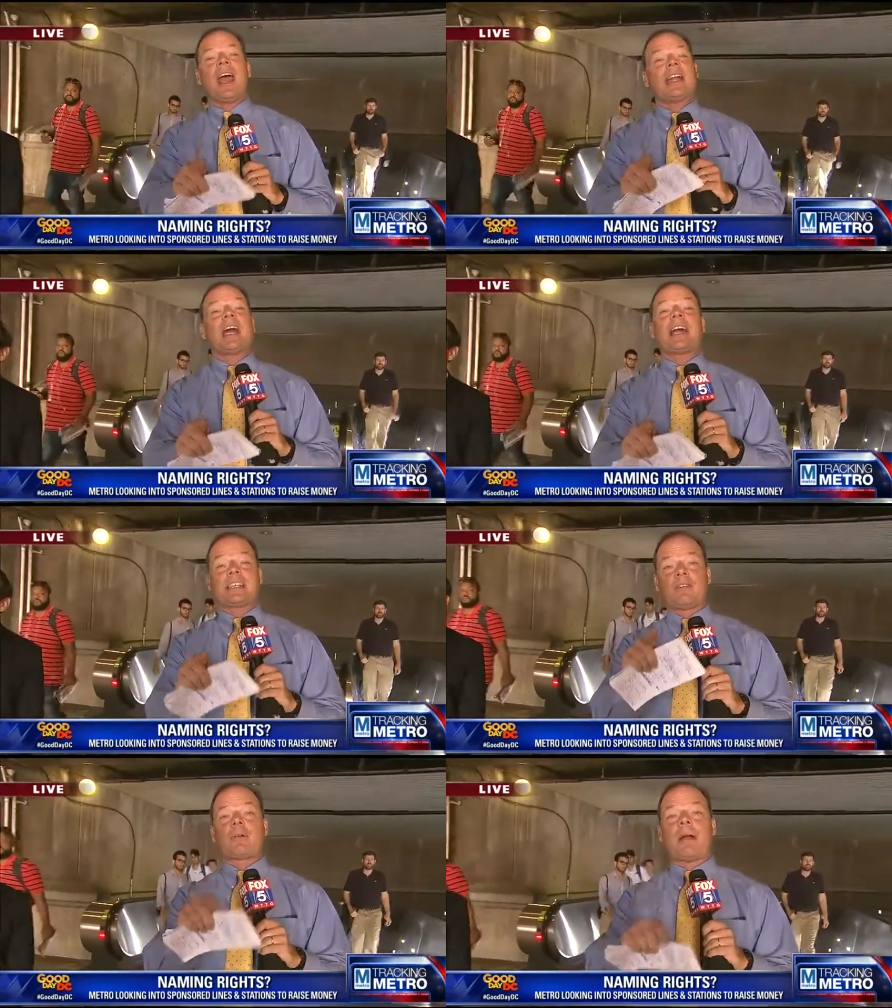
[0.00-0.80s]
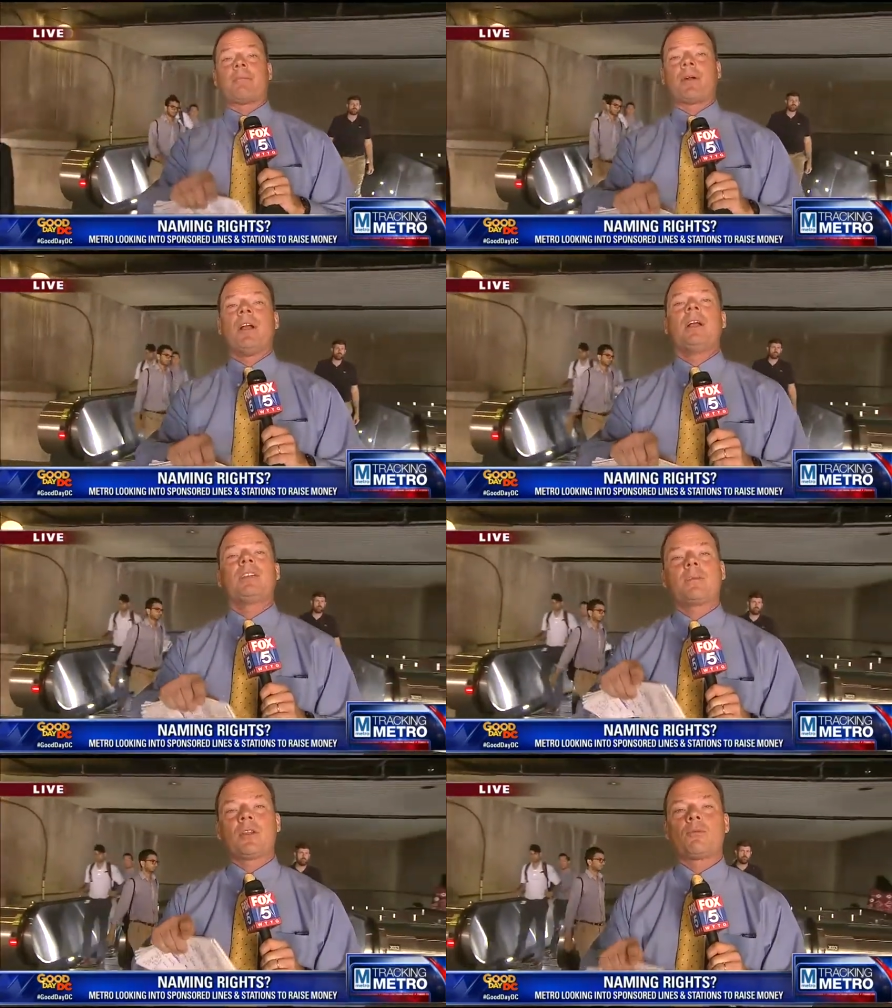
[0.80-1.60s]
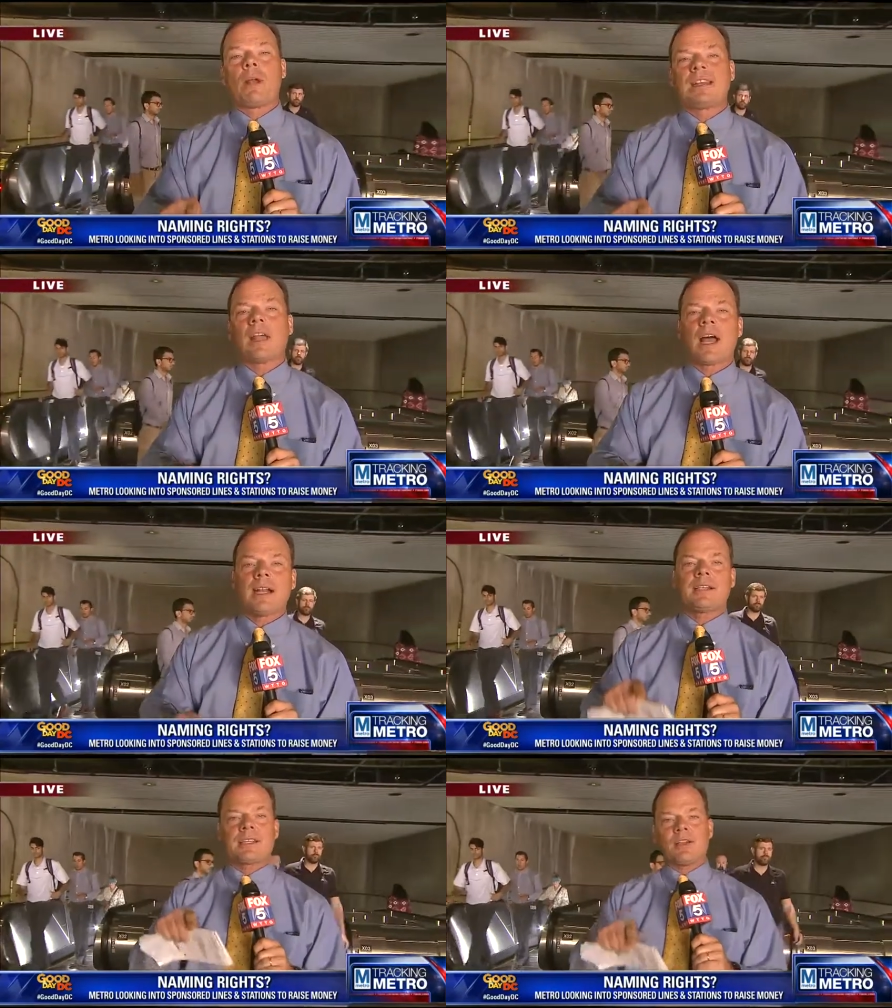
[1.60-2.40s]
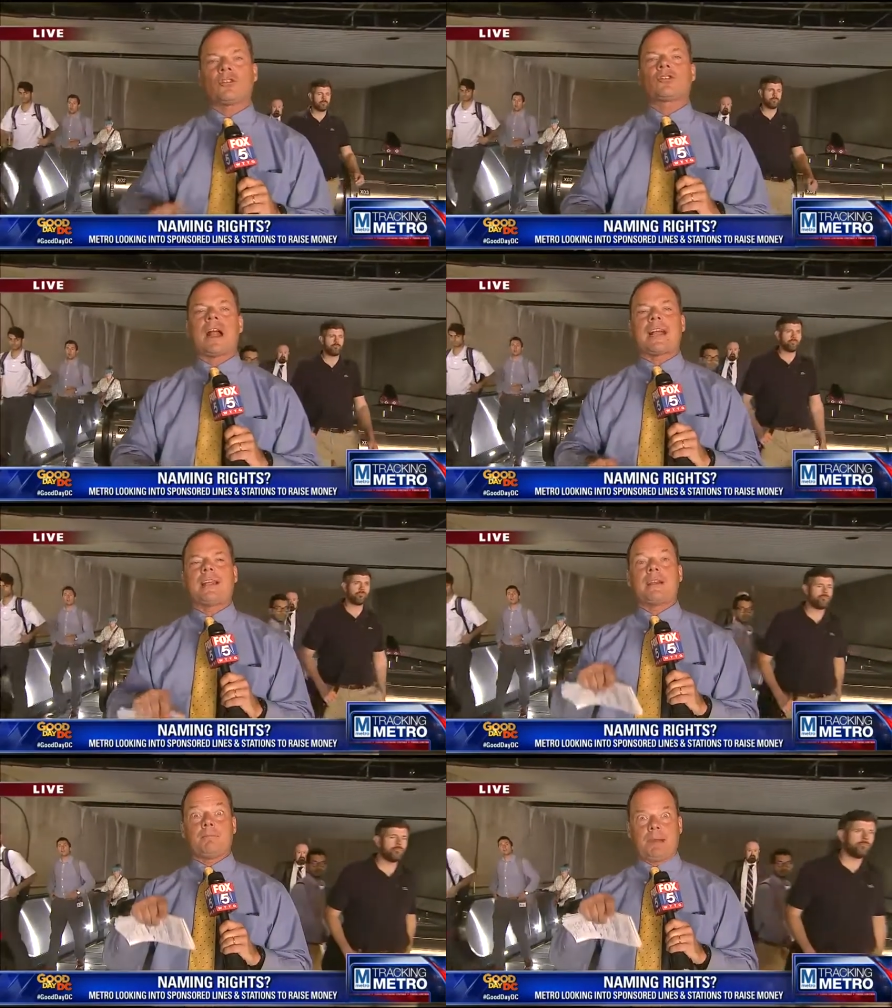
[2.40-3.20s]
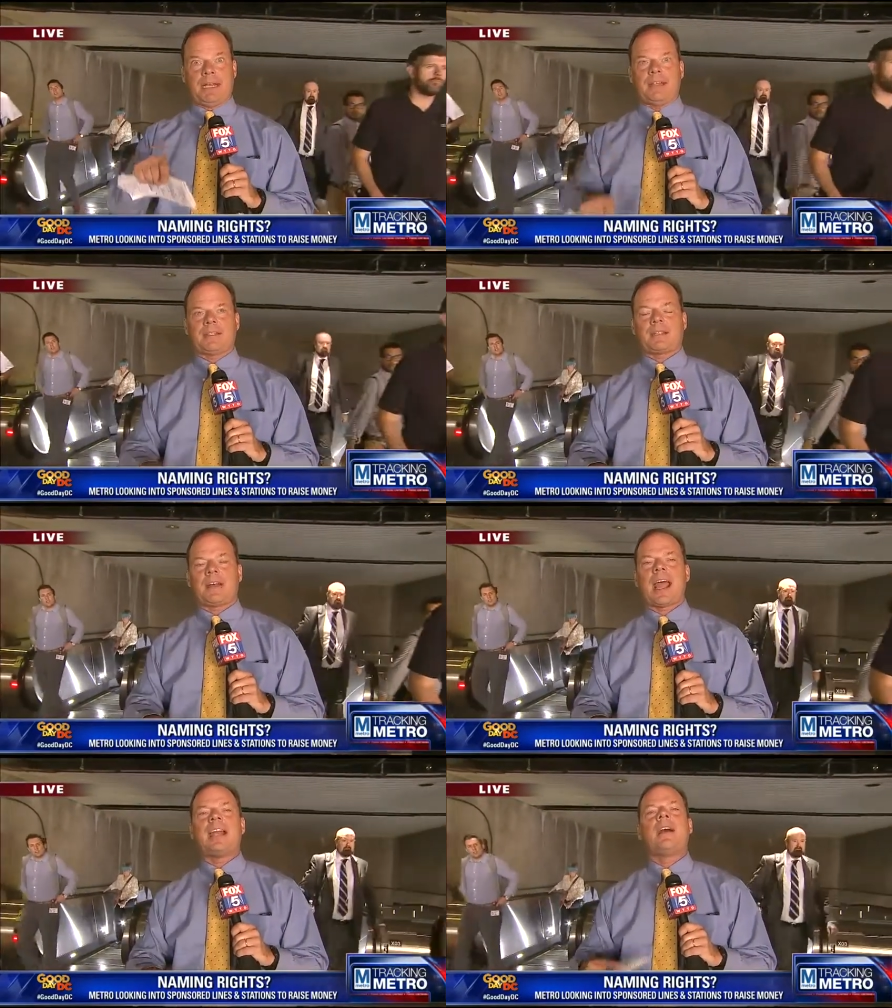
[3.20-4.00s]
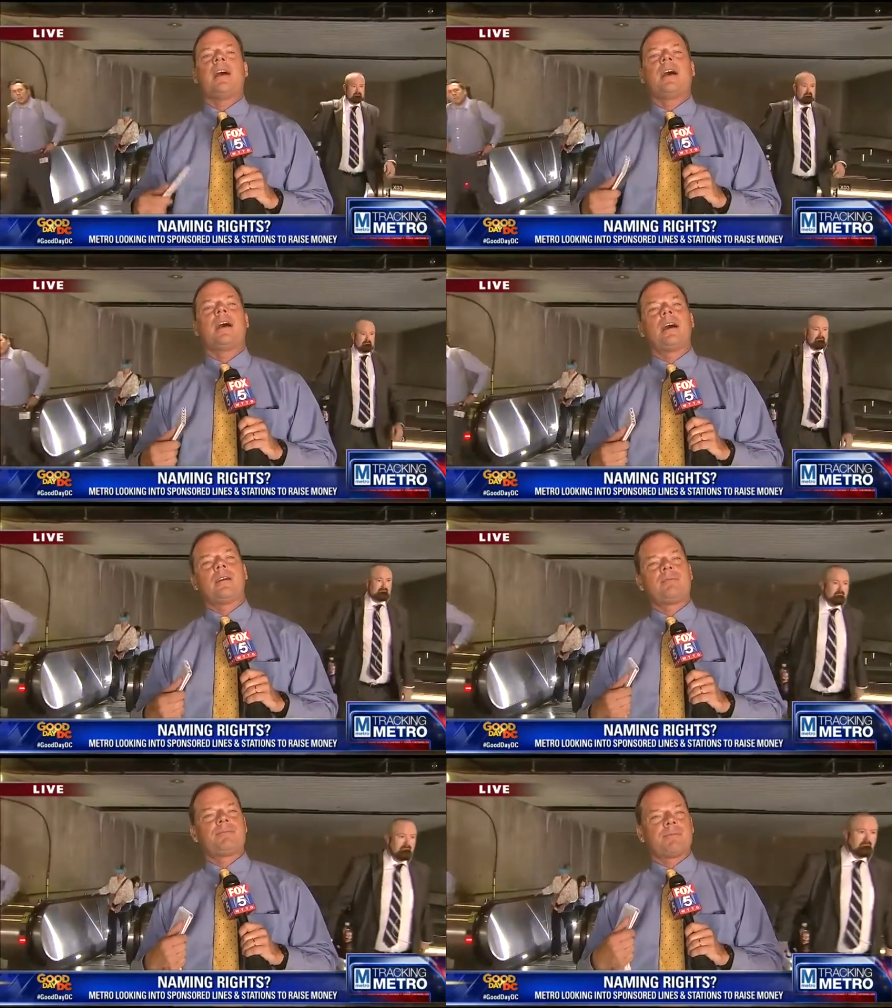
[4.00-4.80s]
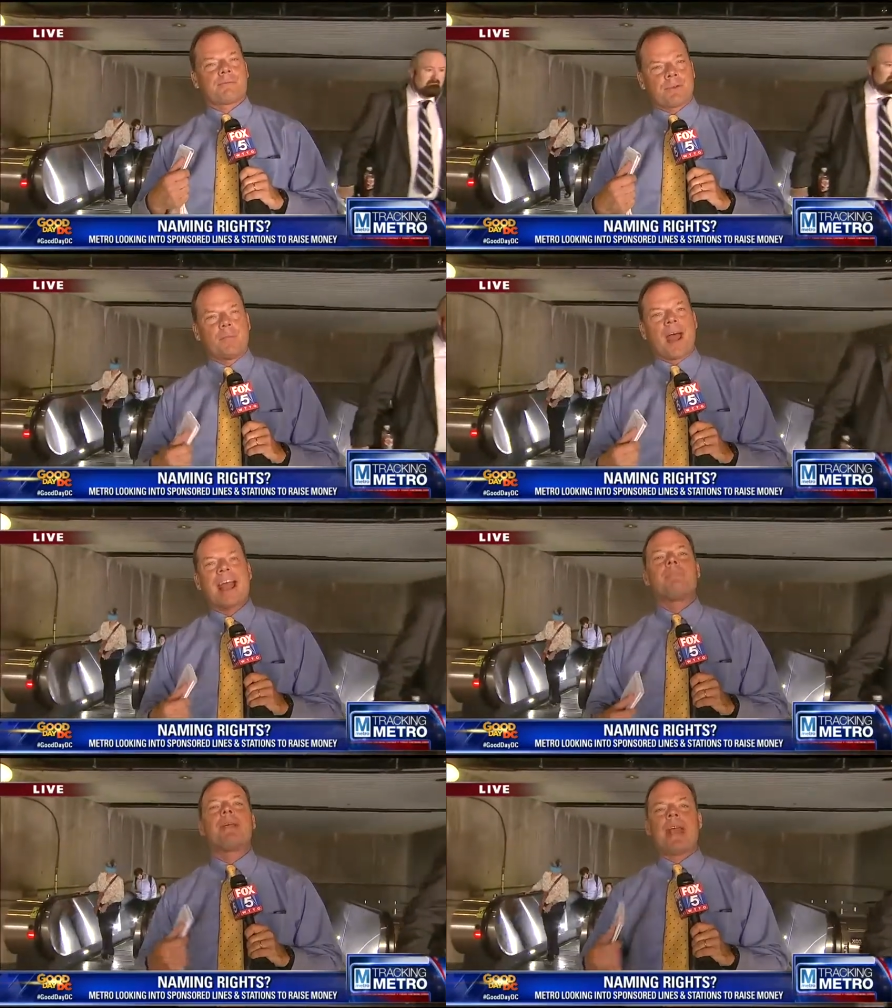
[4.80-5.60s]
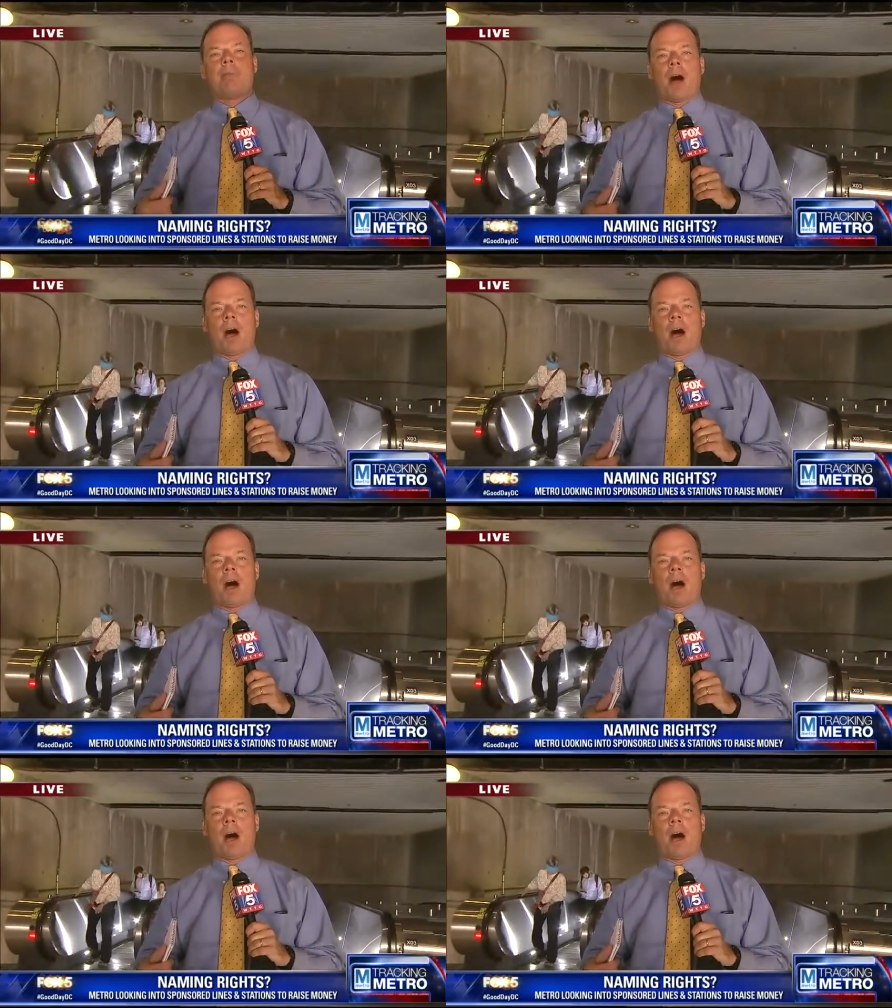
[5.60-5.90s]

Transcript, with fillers: And guys, remember, some of the Red Line single tracking begins tonight from 9 p.m.